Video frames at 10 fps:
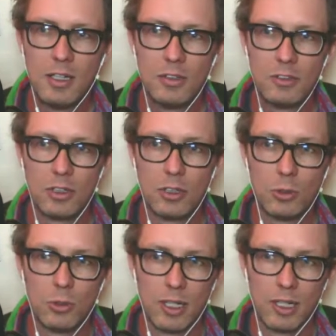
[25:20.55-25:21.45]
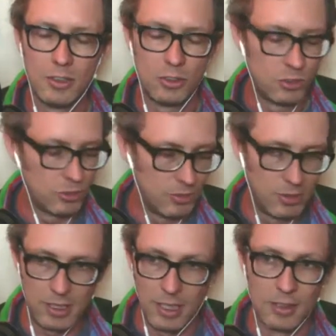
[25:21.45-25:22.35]
So I just,
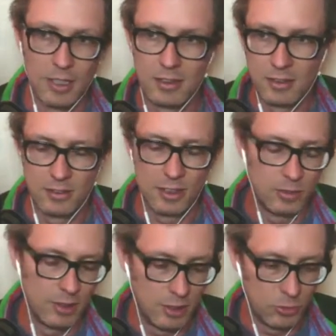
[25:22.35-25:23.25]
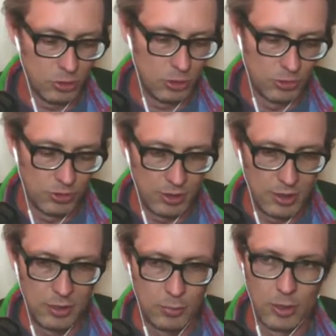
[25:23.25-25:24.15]
again, not that's what you were saying,
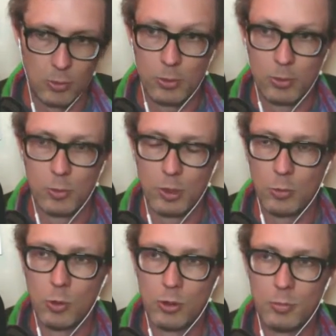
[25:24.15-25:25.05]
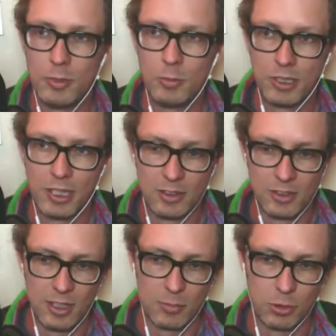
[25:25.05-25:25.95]
Keith, but I want to warn people against
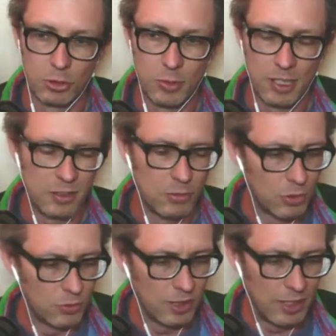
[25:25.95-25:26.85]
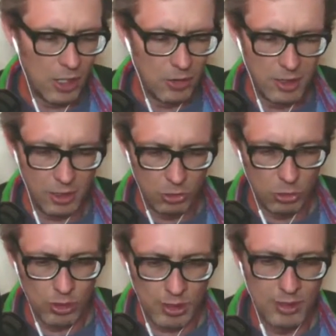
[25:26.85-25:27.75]
that perspective of like, how can I
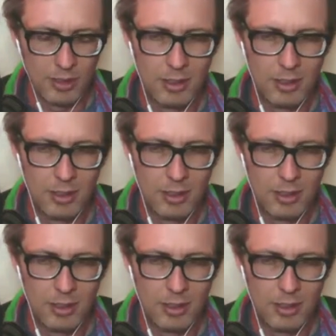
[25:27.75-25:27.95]
trick